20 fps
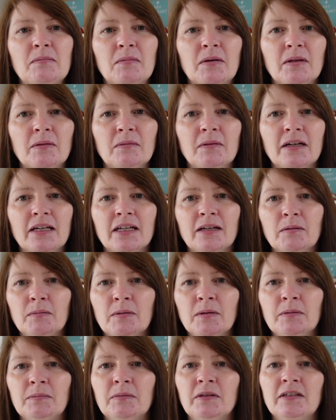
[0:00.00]
by the way. I'll
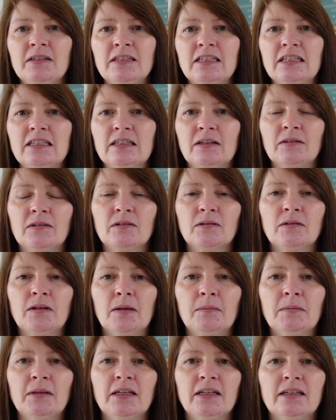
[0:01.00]
put the details all
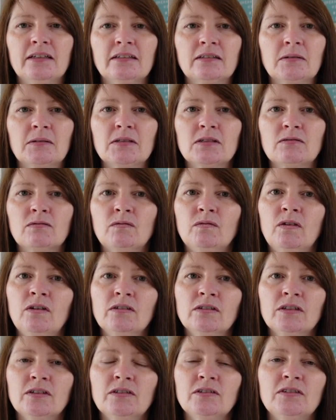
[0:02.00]
up here. So it's
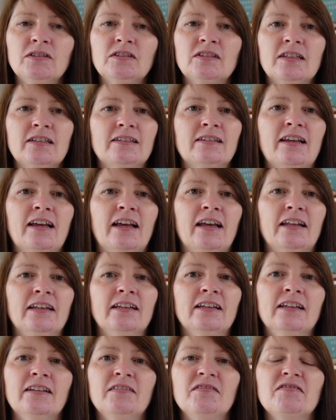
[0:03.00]
Rongus
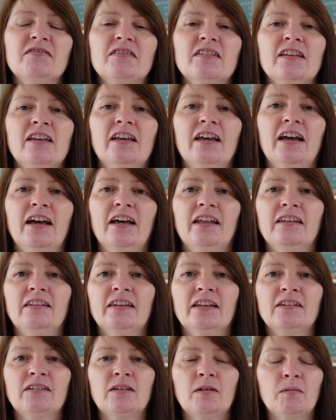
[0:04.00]
Design,
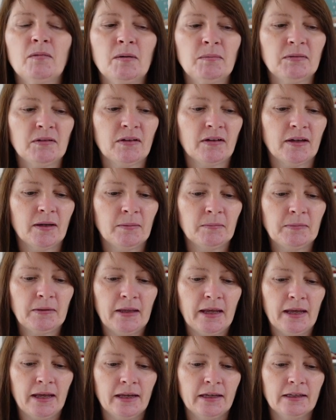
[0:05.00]
and that's her website up
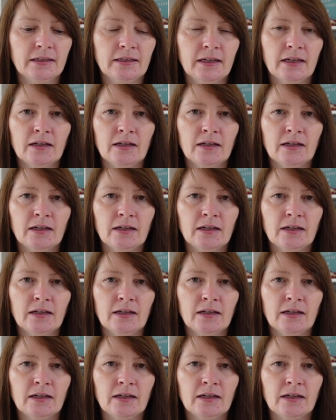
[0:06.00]
there.